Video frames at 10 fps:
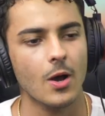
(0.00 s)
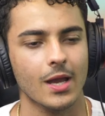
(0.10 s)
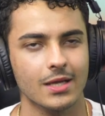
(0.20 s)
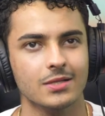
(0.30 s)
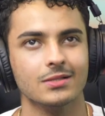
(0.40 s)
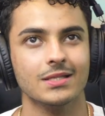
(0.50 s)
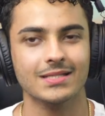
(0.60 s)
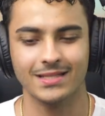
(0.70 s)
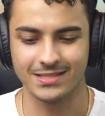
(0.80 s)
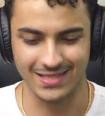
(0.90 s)
Okay, let's
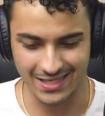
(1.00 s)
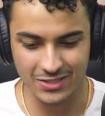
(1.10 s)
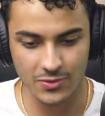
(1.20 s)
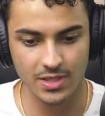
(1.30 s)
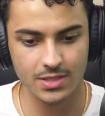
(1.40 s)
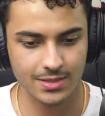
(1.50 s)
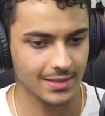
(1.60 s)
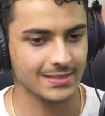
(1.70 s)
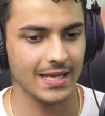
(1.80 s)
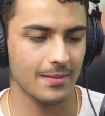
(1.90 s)
say this. 2 years,
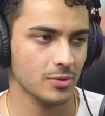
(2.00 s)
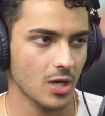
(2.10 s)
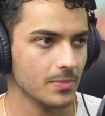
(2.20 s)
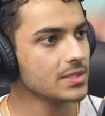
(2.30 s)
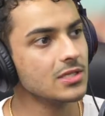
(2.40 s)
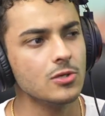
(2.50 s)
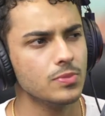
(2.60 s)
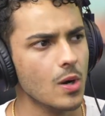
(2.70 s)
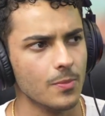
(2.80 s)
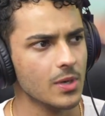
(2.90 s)
let's say I blew up. Let's say you
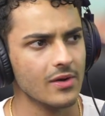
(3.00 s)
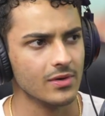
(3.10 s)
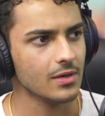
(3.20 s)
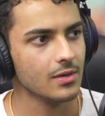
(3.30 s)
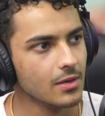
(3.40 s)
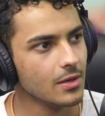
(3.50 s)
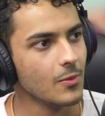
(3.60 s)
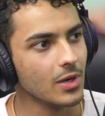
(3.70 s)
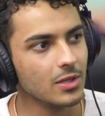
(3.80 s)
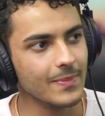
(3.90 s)
blew up, whatever.
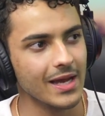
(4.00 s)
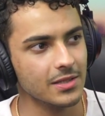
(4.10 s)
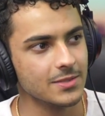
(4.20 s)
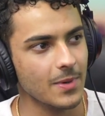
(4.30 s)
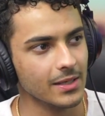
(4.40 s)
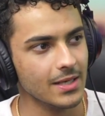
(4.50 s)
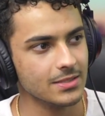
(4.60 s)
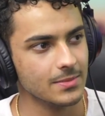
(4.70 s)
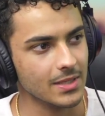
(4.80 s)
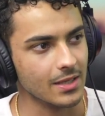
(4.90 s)
We're going to look back at these podcasts
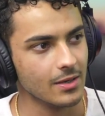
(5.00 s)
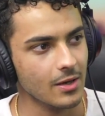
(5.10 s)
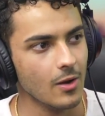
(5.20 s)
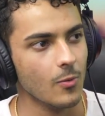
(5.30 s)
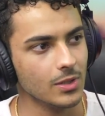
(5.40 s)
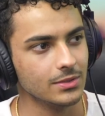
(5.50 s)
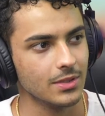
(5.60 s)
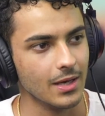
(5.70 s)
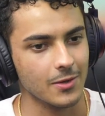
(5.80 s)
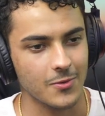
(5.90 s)
and be like, what
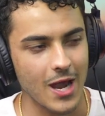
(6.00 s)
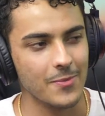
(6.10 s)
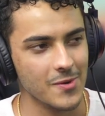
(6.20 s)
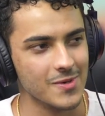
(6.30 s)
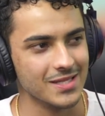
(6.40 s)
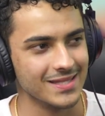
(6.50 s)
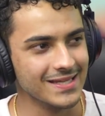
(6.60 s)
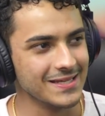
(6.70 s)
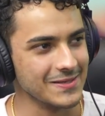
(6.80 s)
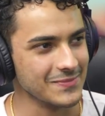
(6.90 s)
the crap were we
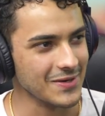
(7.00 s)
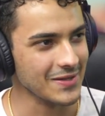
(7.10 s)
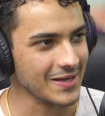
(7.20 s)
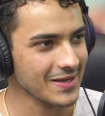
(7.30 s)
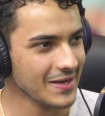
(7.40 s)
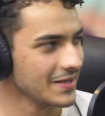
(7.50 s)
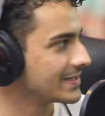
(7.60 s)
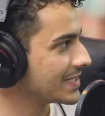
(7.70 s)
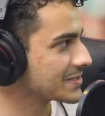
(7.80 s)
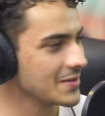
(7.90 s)
thinking, bro?
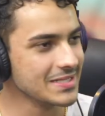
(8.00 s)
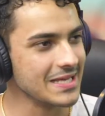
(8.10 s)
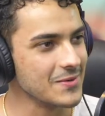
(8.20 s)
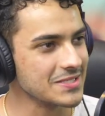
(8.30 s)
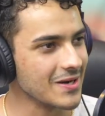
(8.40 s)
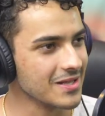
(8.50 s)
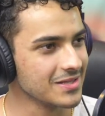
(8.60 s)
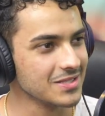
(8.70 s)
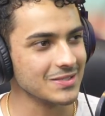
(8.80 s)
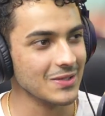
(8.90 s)
That's crazy that we started
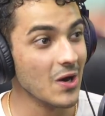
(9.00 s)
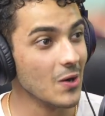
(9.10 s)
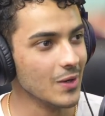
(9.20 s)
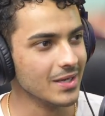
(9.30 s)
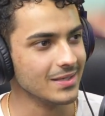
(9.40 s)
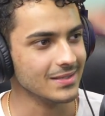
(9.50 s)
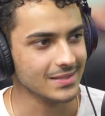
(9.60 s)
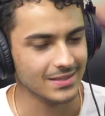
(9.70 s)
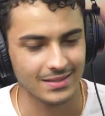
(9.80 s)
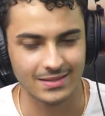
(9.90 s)
this low. And,
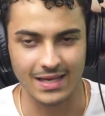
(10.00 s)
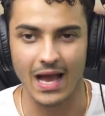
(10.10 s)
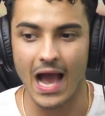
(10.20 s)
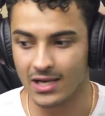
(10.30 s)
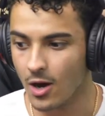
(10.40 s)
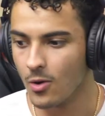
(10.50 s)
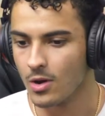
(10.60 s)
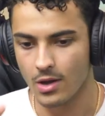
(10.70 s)
I know,